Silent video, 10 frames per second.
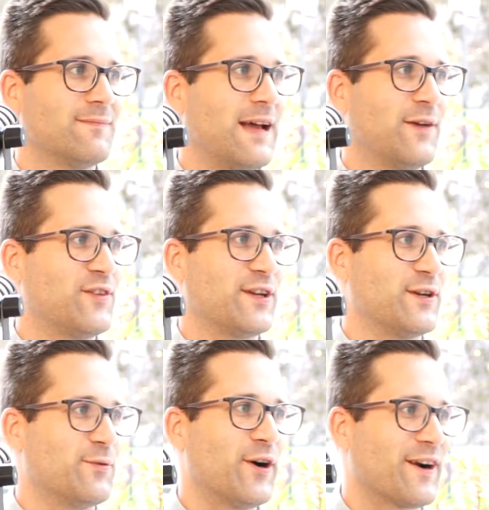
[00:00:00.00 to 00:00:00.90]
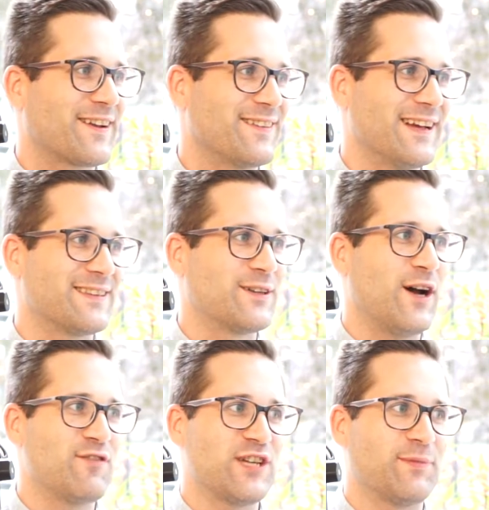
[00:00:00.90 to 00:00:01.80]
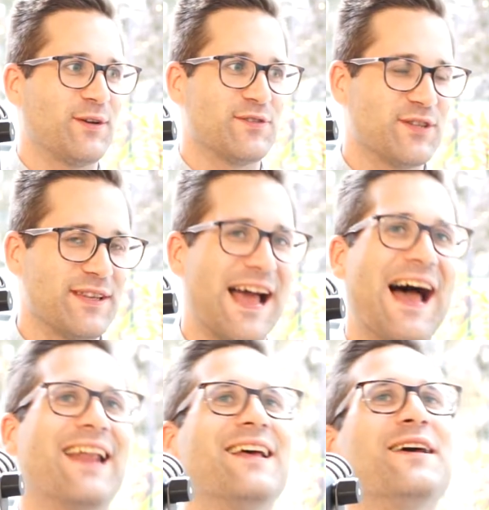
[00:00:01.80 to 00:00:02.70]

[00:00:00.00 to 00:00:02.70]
how's that going to work? Like, coffee shops don't do that.